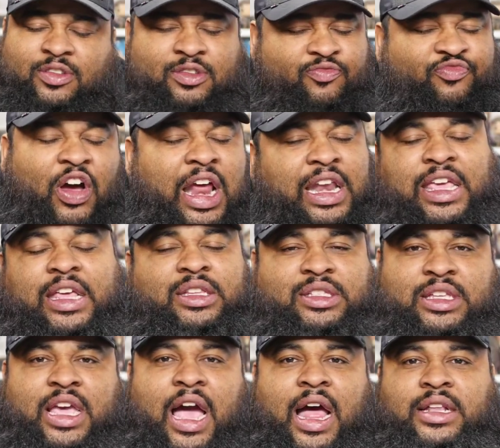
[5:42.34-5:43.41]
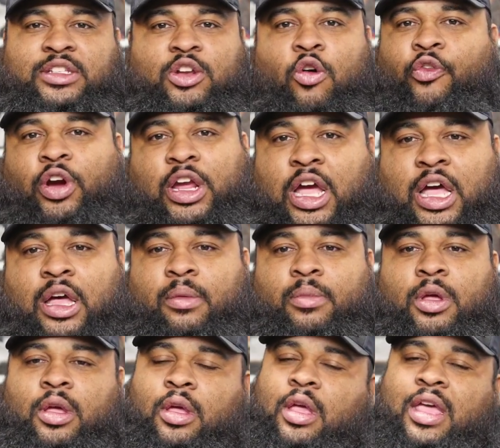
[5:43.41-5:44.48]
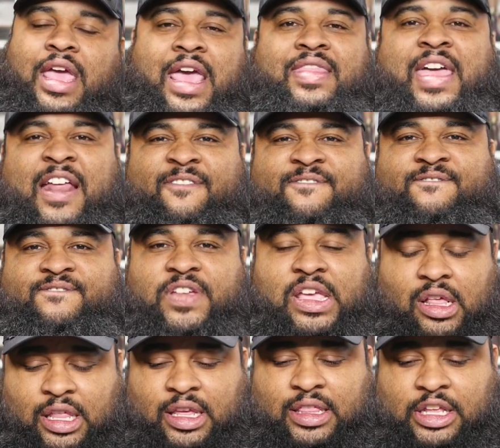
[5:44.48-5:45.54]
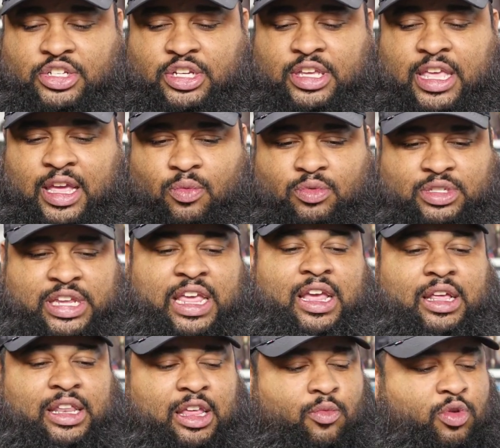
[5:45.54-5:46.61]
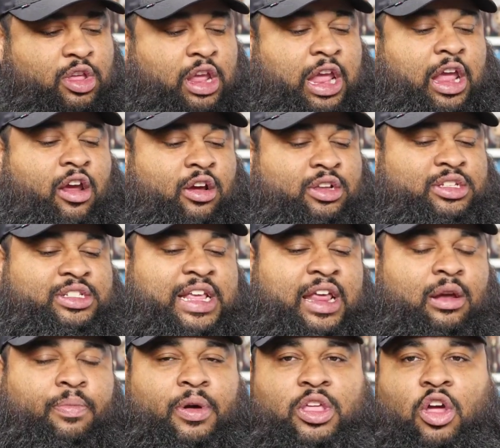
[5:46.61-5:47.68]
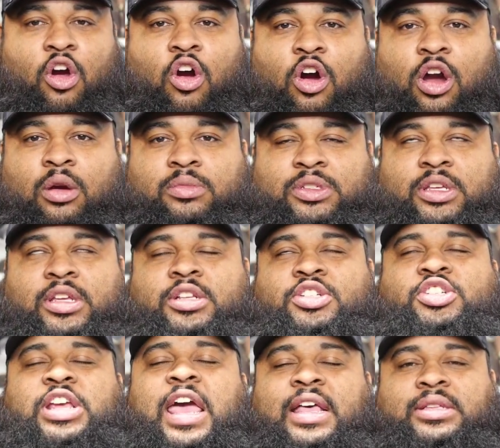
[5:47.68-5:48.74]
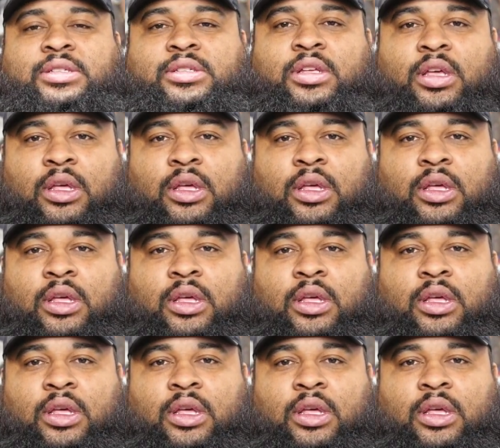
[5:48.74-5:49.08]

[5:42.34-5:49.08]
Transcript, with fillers: fight against the odds and overcome. And that feeling that you get tingly when your hair stand up on your arms and your chest